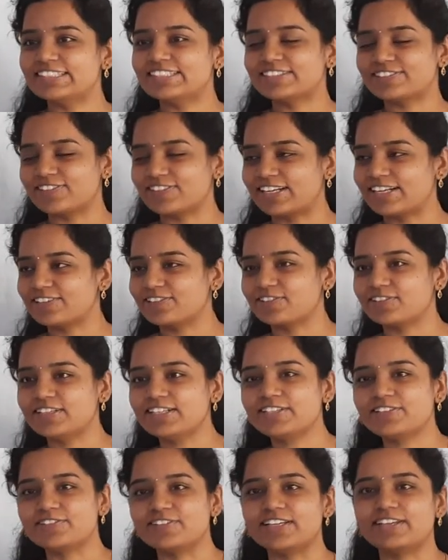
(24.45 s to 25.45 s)
So that only
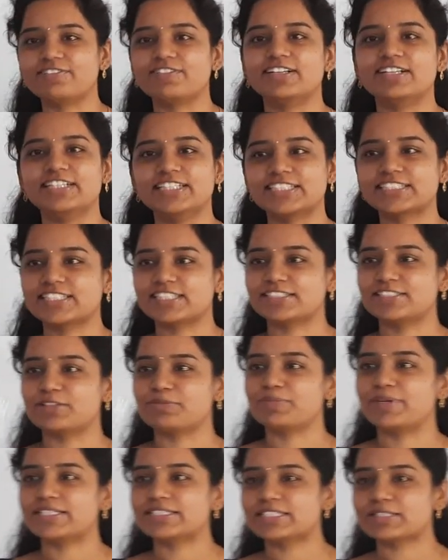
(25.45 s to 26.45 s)
today we will discuss the
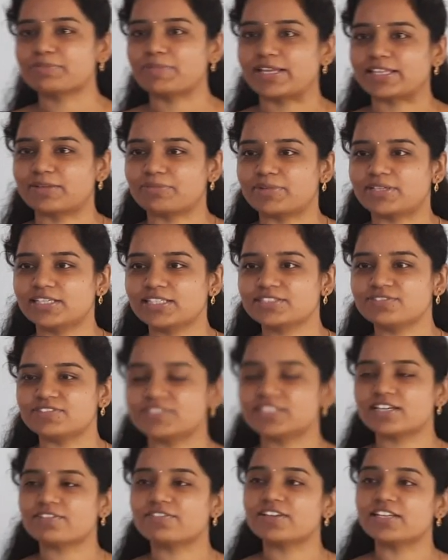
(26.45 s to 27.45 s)
basic mathematics which
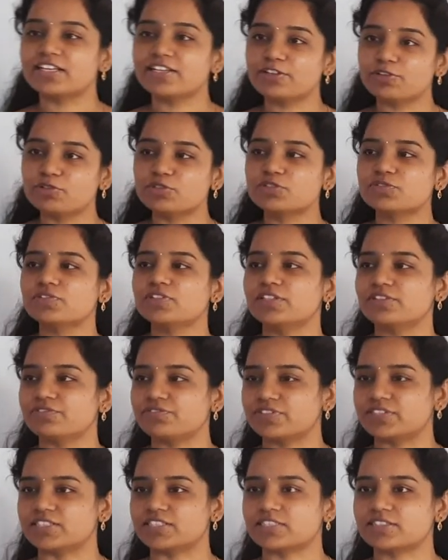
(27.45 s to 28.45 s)
are very useful in
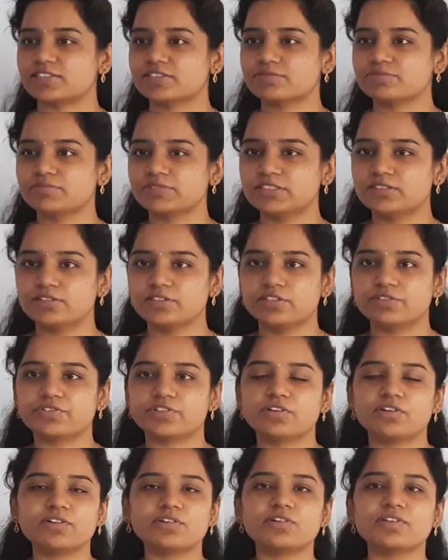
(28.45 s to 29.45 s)
physics. If you
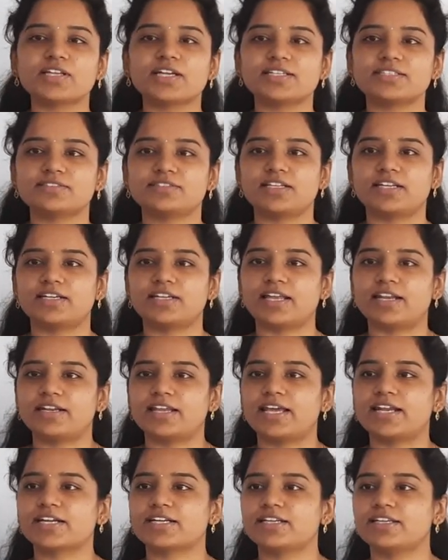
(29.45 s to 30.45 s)
don't know that, then
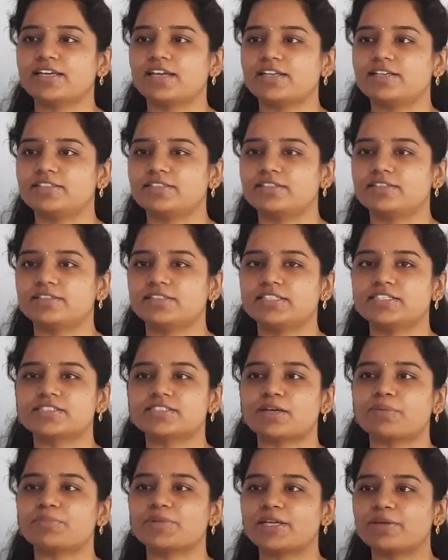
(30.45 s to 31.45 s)
directly I will teach
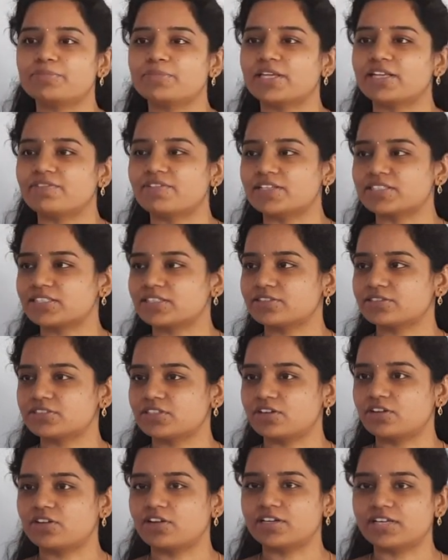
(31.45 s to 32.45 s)
sometime derivations
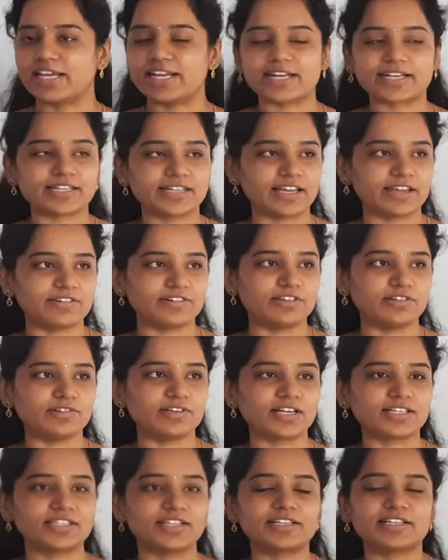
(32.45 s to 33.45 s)
and all directly I will do.
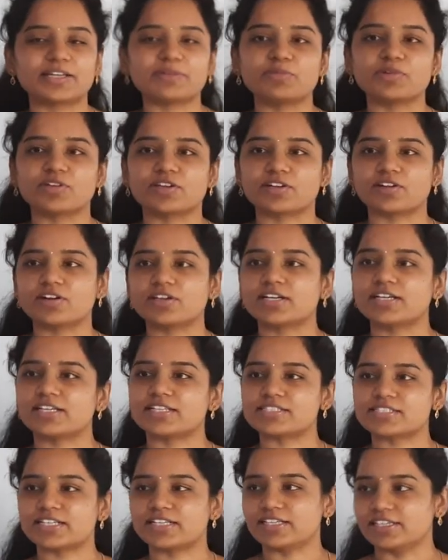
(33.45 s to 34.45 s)
At that time you cannot
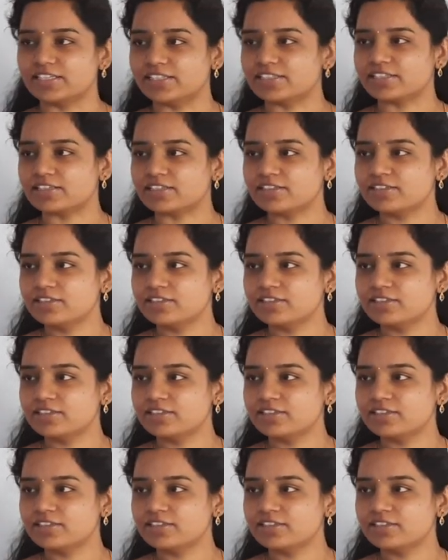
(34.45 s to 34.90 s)
understand anything.